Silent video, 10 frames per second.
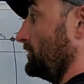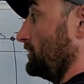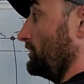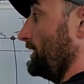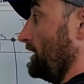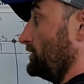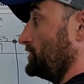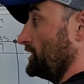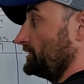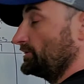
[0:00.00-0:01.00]
without
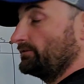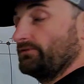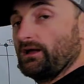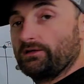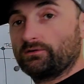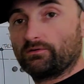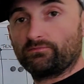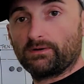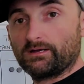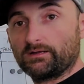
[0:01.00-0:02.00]
changing the value of
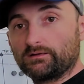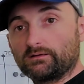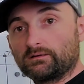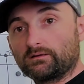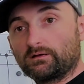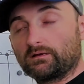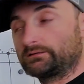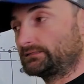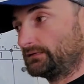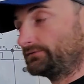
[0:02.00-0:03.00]
my
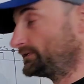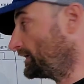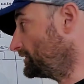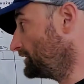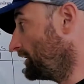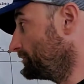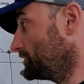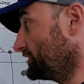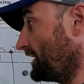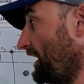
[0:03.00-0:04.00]
dividend. I'm
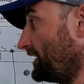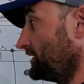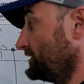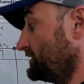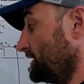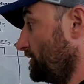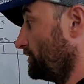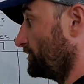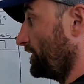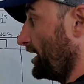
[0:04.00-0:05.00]
just adding a 0
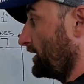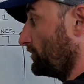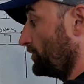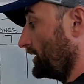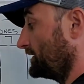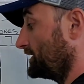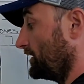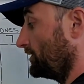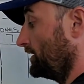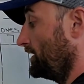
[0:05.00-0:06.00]
so that I can bring it
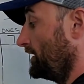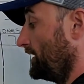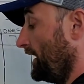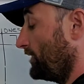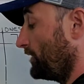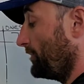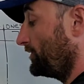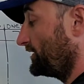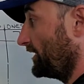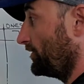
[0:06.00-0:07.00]
down and
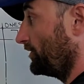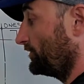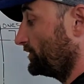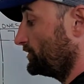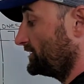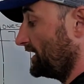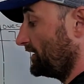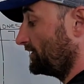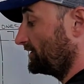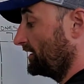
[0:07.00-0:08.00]
represent those 2
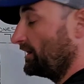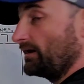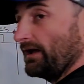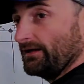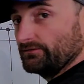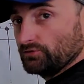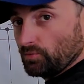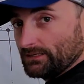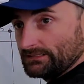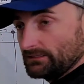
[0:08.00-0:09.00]
tenths as 20